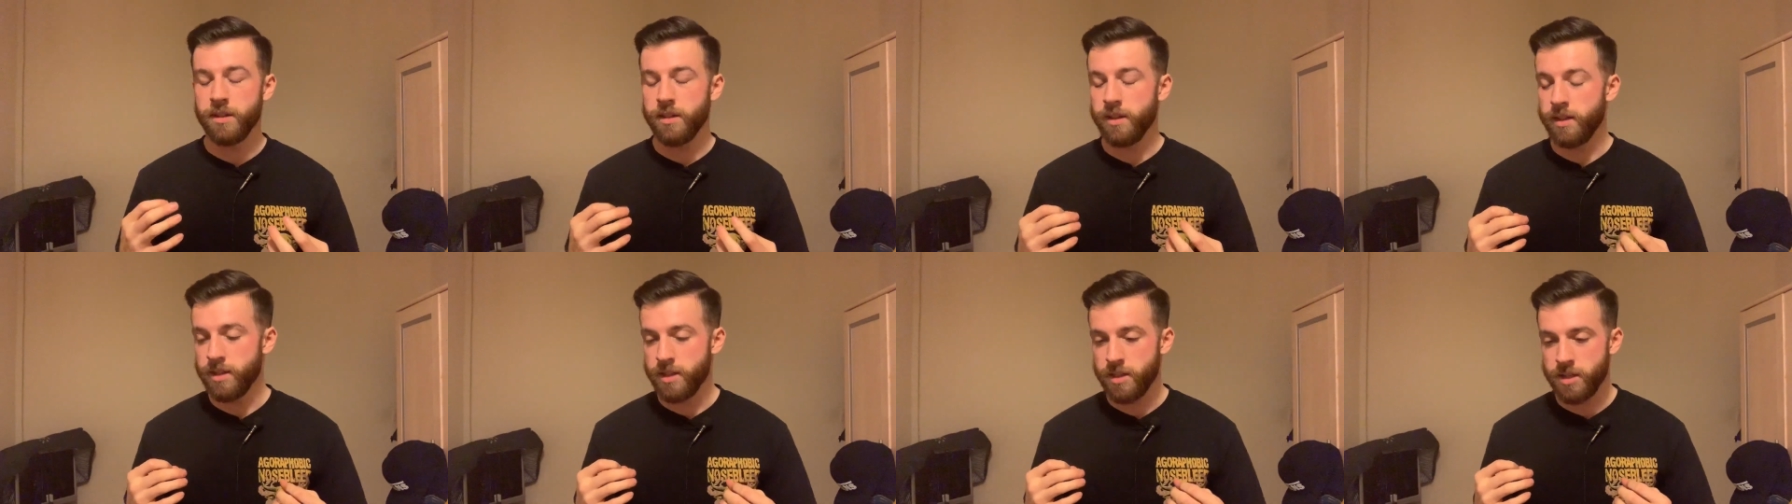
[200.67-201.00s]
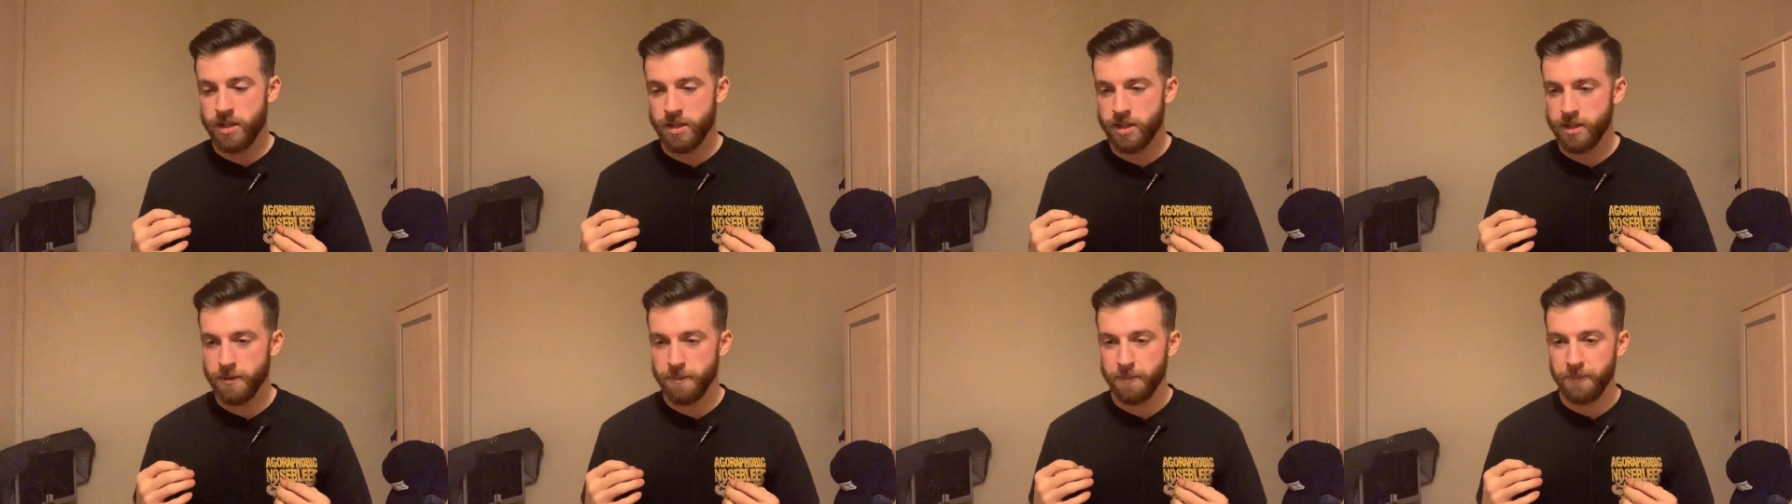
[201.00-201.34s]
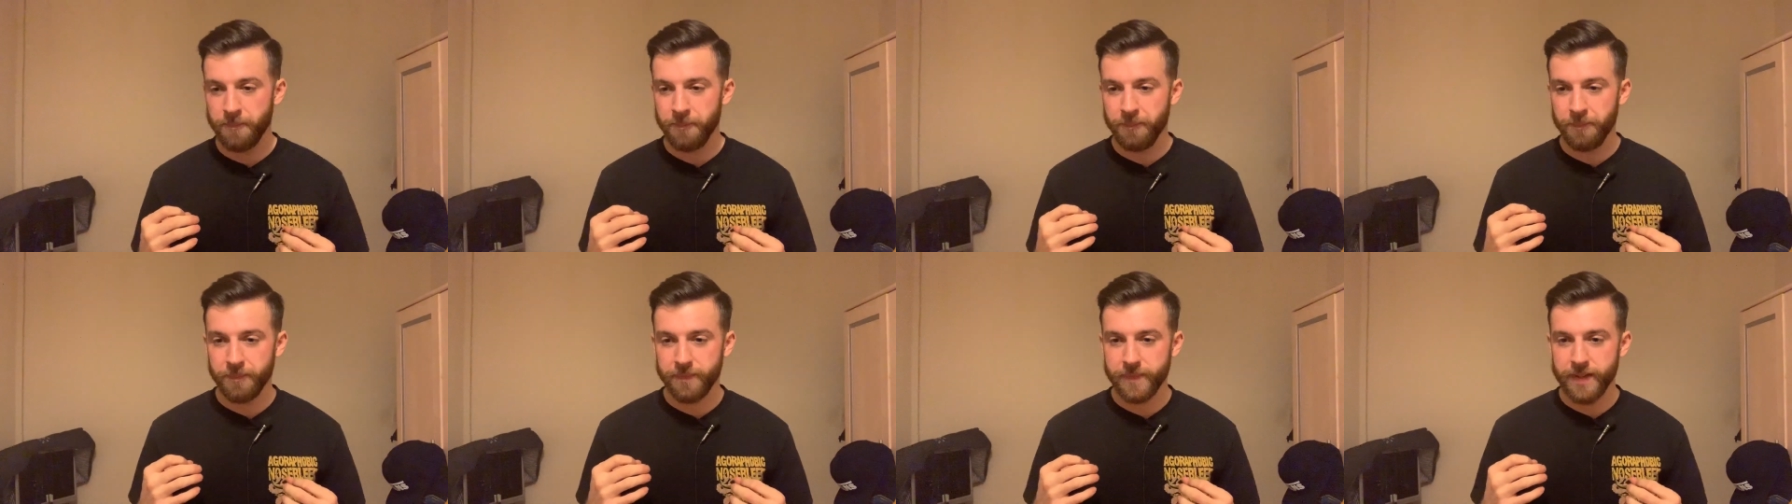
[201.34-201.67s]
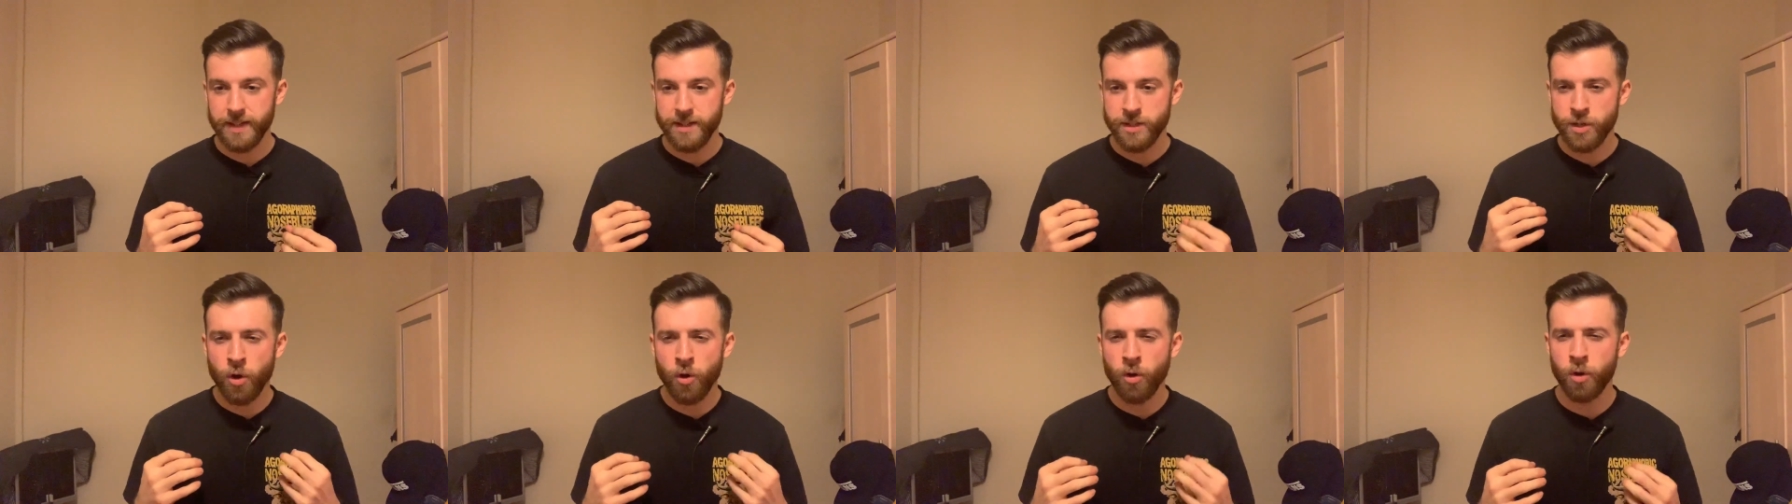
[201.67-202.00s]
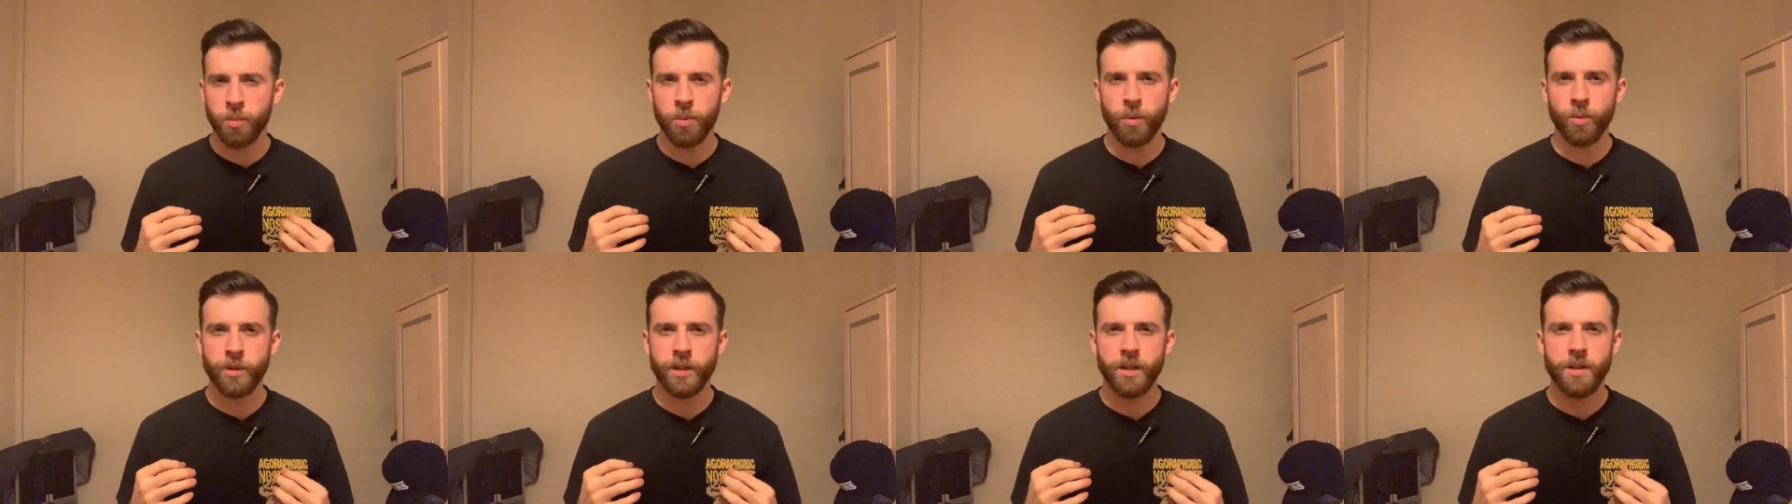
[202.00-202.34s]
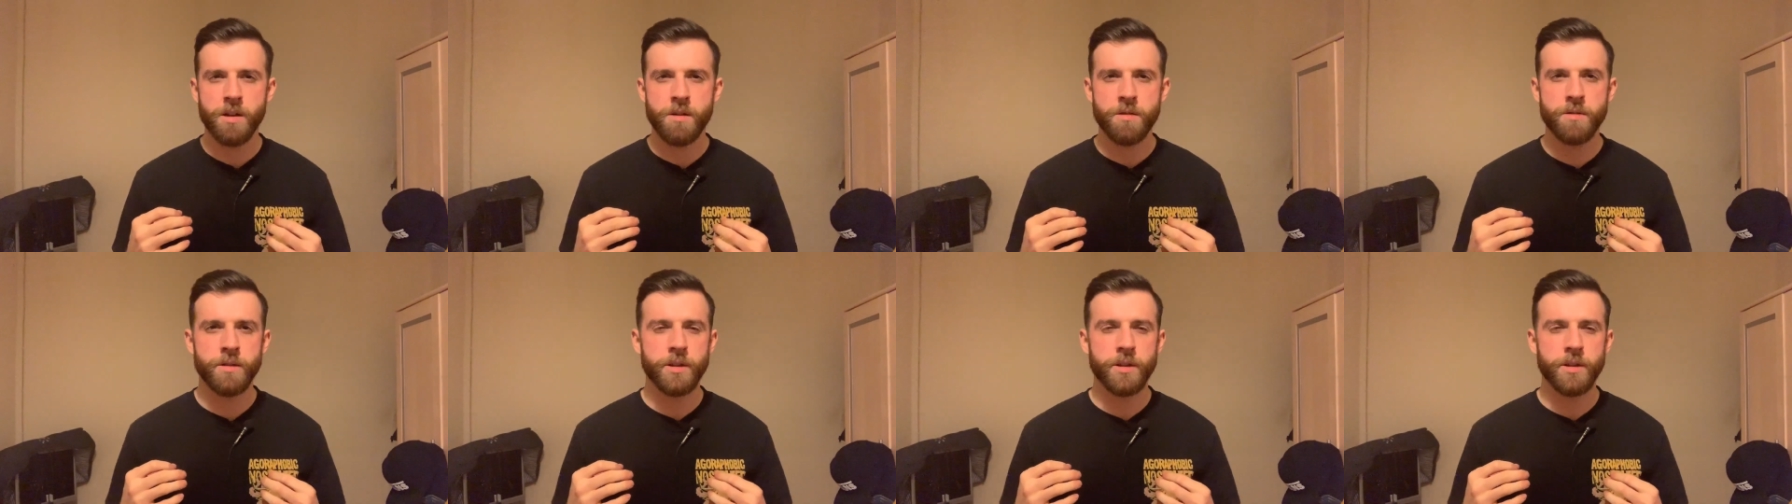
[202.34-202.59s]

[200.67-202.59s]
It's it's horrible, you know,